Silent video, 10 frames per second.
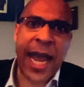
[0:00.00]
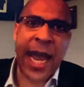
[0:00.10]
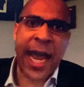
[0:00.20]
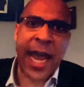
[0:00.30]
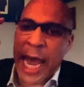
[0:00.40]
we
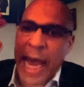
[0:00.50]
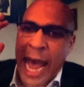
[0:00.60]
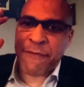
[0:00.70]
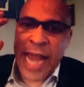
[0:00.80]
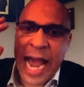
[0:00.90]
have
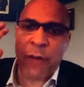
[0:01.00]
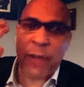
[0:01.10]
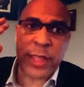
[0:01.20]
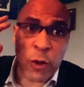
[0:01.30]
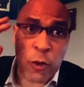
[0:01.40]
now this
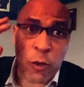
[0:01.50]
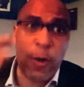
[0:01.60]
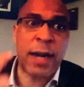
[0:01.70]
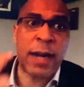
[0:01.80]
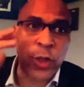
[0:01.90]
incredible
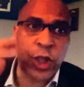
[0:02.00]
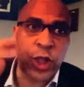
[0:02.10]
chance